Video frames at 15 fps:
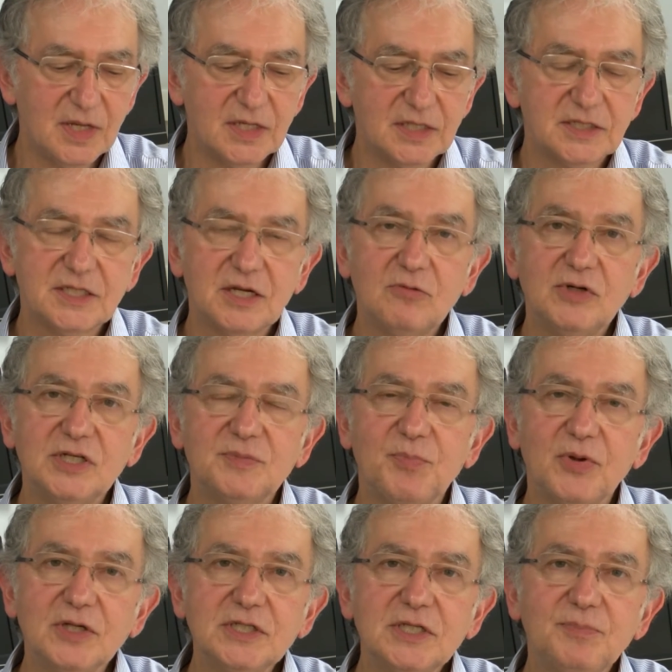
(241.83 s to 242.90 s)
So
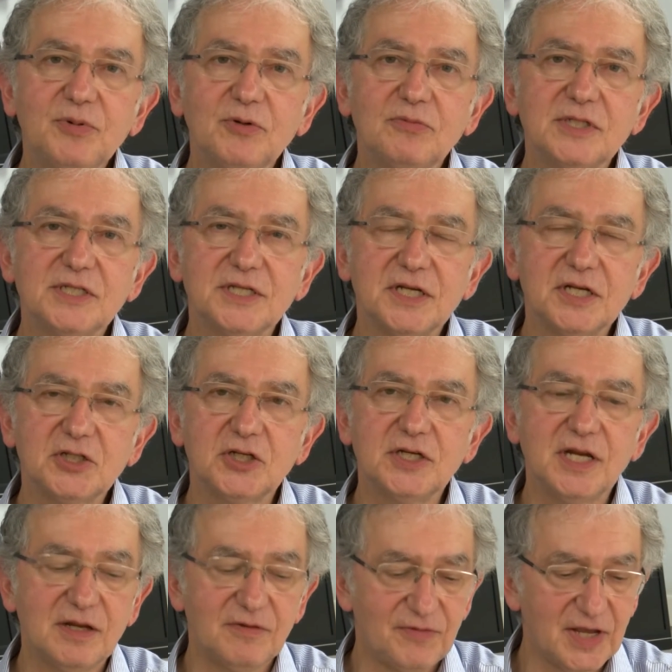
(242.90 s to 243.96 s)
responsible research and
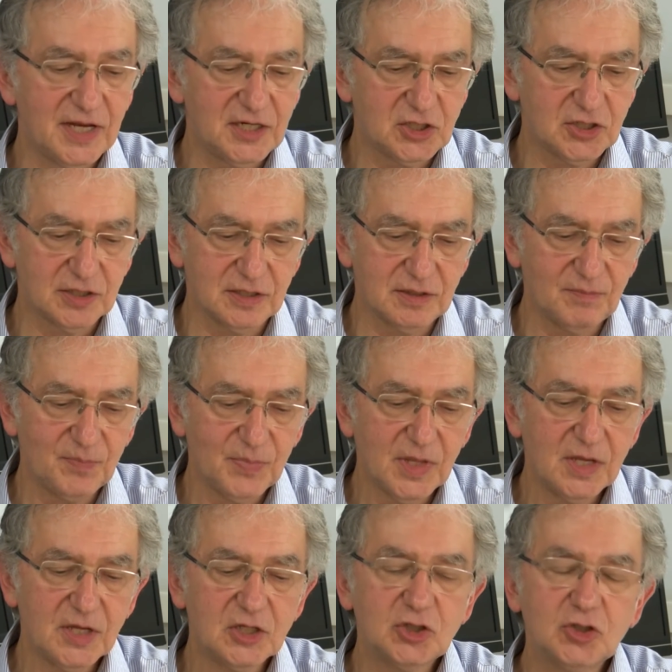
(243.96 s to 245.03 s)
innovation
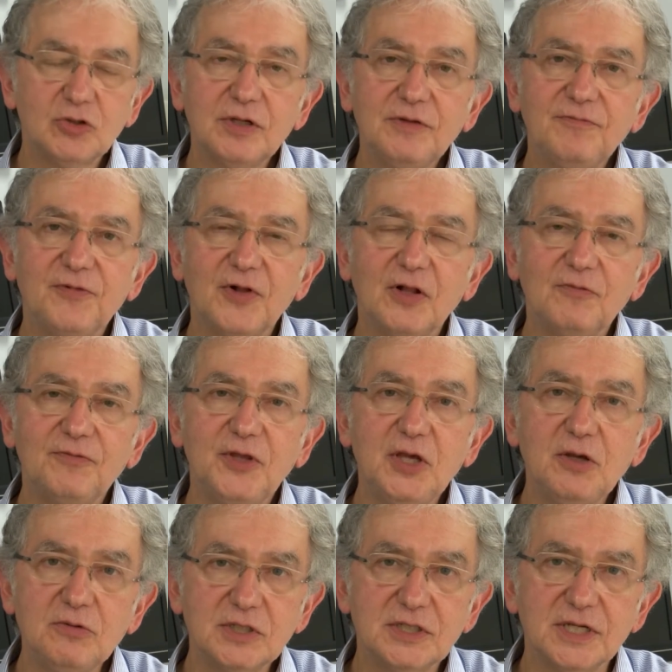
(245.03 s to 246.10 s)
should involve
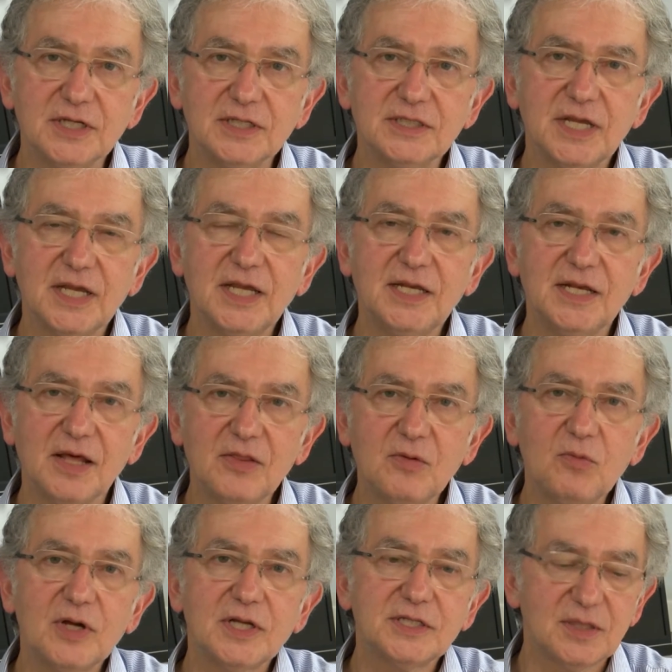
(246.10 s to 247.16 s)
users, in other
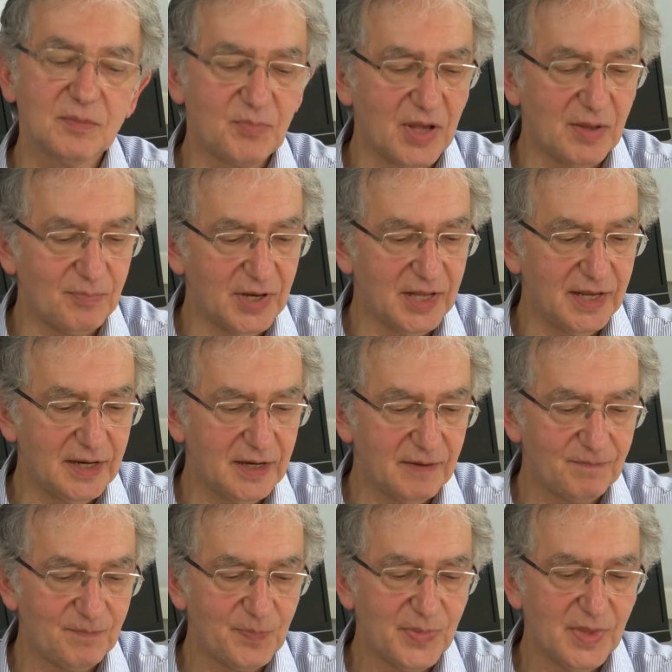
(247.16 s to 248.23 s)
words the public,
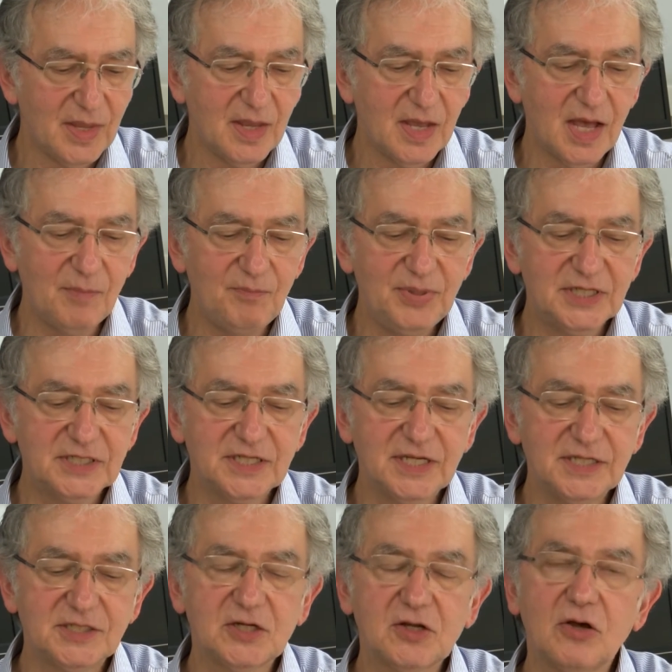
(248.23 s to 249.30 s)
and be
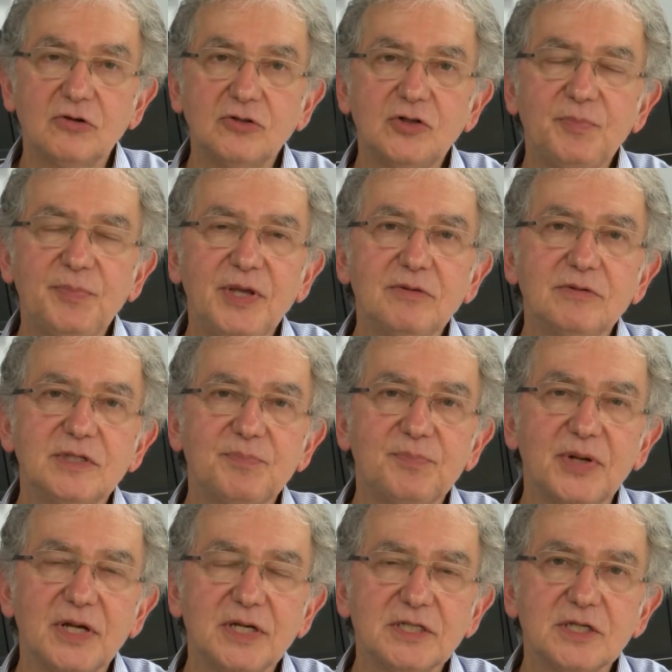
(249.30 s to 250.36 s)
seen to contribute to
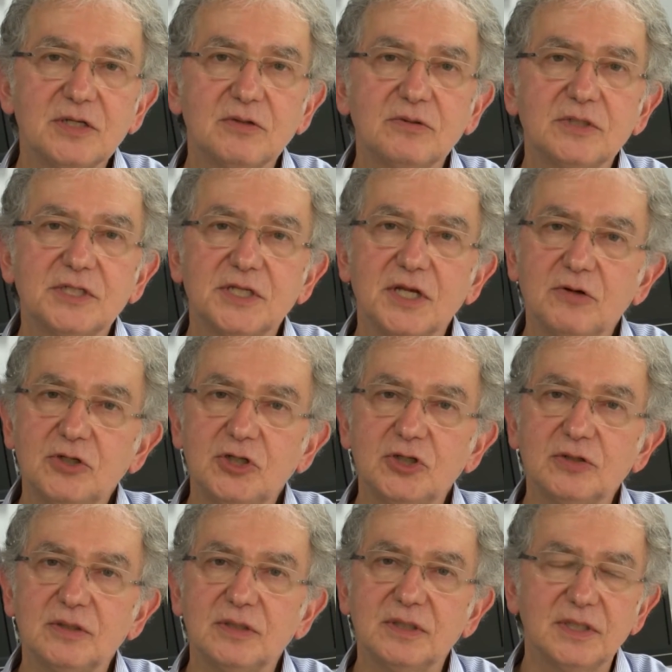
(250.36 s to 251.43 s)
personal,
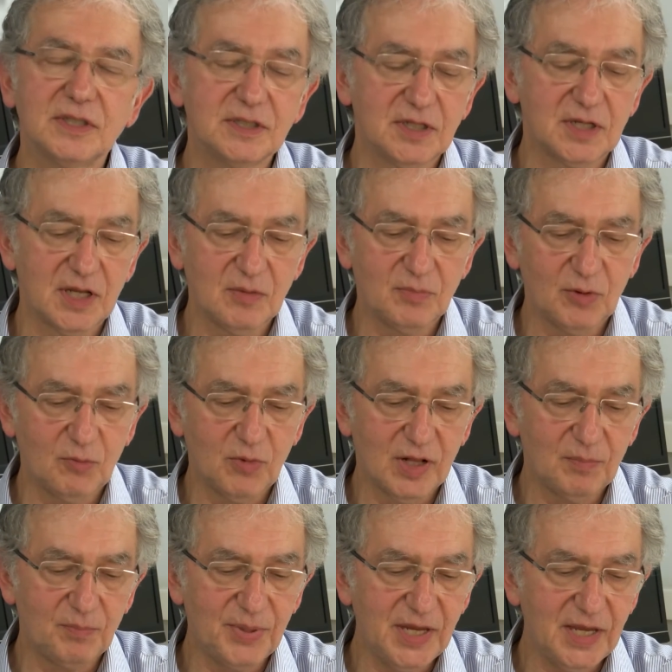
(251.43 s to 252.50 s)
social and global
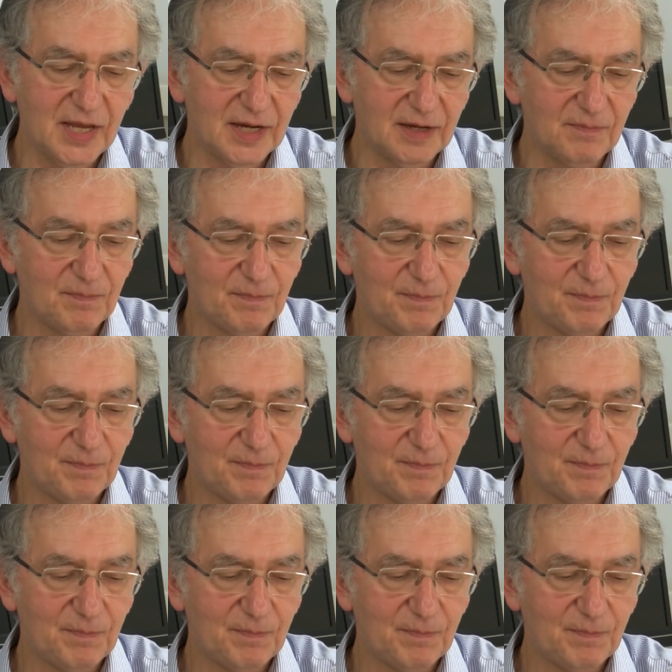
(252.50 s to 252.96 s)
well-being.